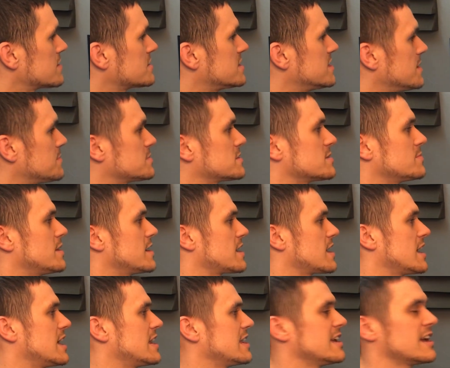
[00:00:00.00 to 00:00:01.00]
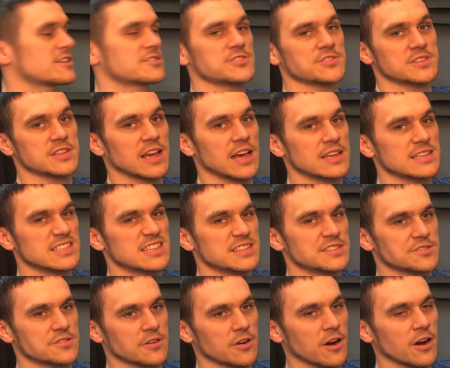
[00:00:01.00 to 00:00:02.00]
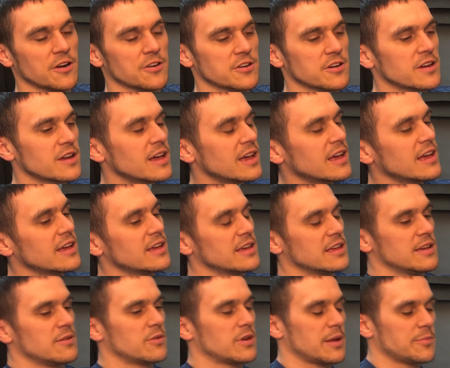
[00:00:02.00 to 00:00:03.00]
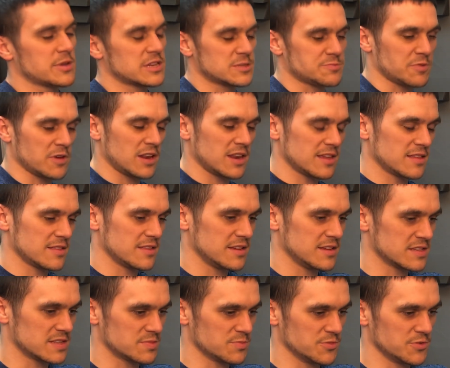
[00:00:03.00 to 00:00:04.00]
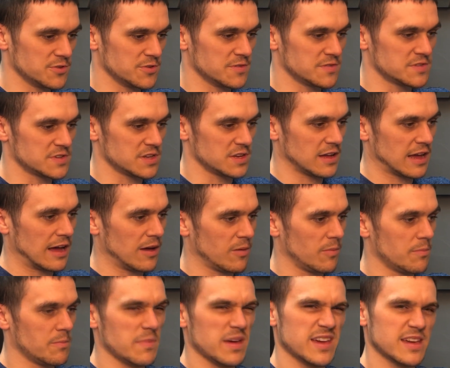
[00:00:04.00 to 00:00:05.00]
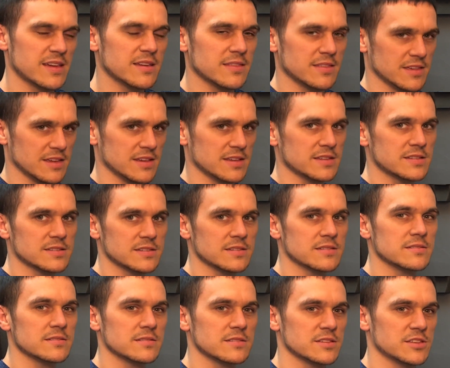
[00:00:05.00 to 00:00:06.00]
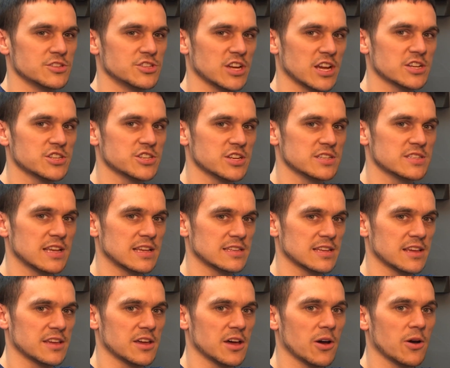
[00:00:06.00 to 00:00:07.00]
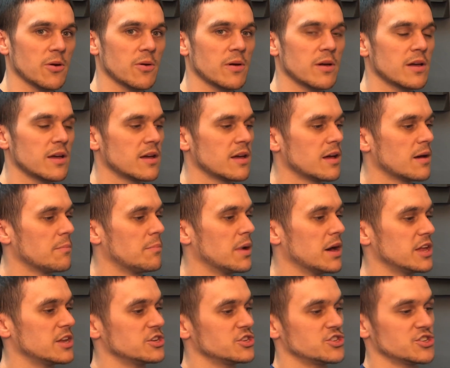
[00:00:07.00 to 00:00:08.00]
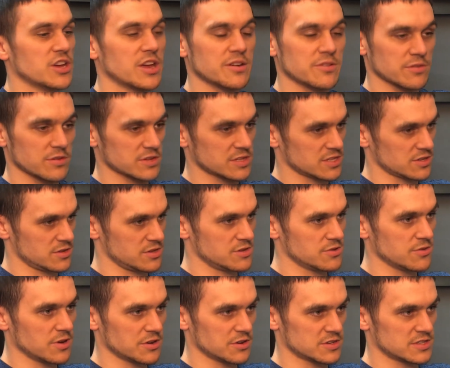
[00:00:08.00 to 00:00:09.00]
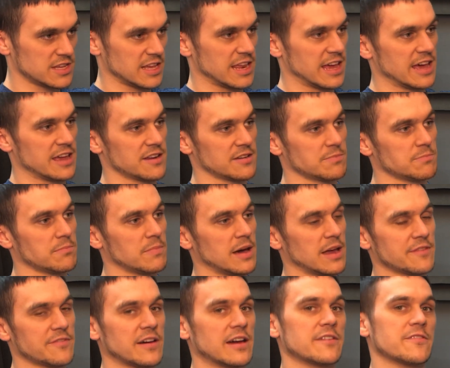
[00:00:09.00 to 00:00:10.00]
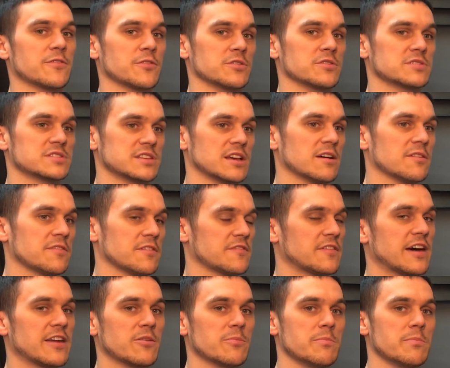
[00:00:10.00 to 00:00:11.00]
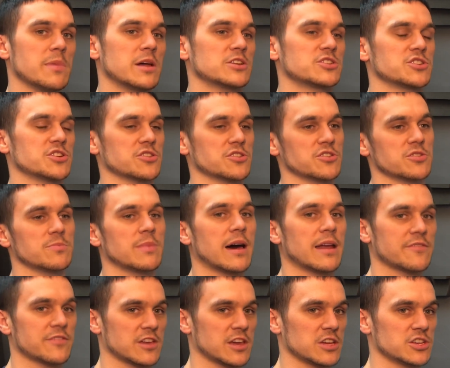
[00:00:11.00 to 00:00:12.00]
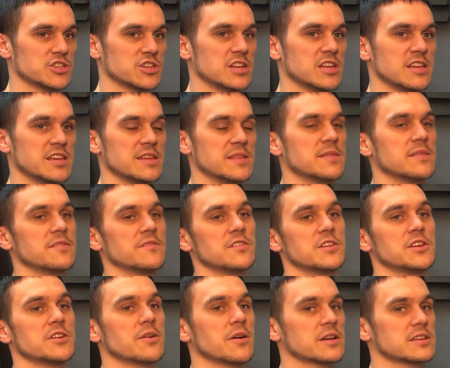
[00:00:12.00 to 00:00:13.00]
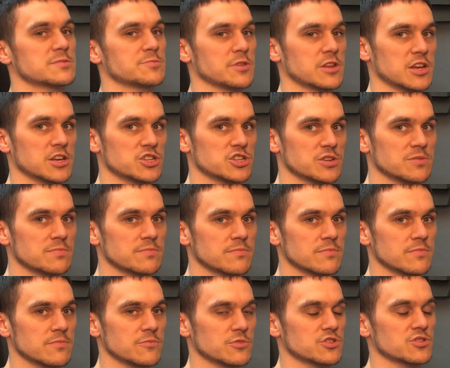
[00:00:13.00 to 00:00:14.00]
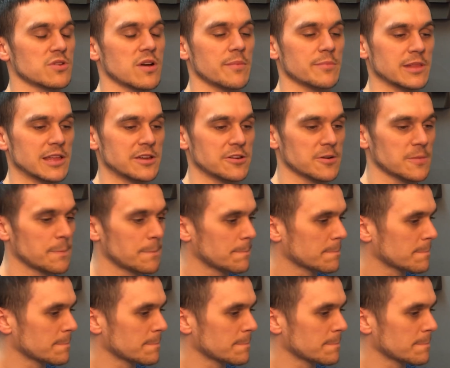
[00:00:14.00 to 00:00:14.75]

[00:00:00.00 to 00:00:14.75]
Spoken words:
Tips to make any exercise easier or harder. When I'm explaining these moves, I'll make these suggestions as I go. But in general, so you understand how to modify it for yourself, if I don't mention a good modification in the video explanation, which will come later,